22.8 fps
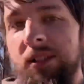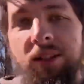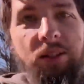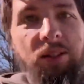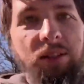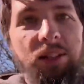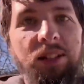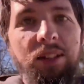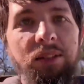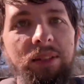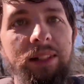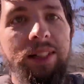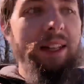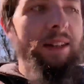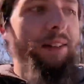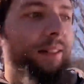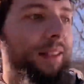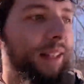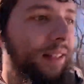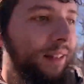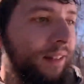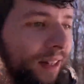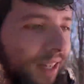they're doing
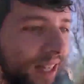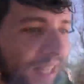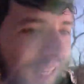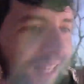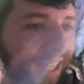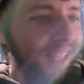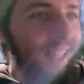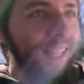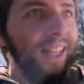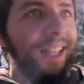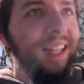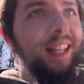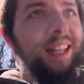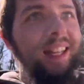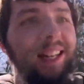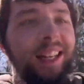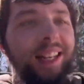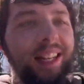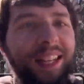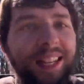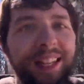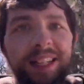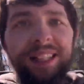down there.
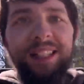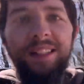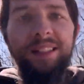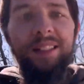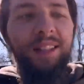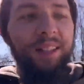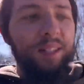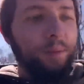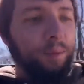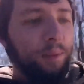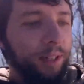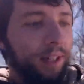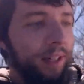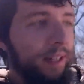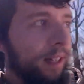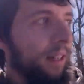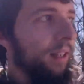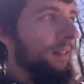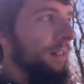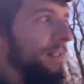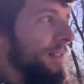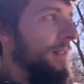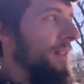So that's pretty
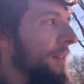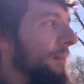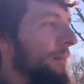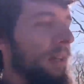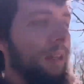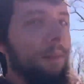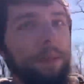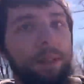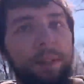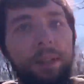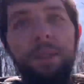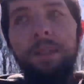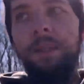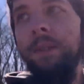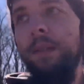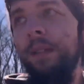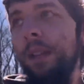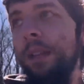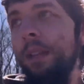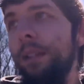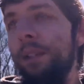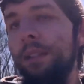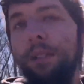nuts. You probably saw
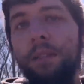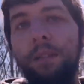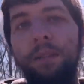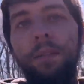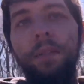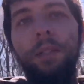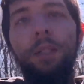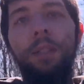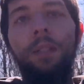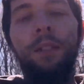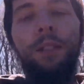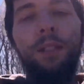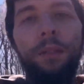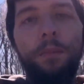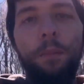that in the footage.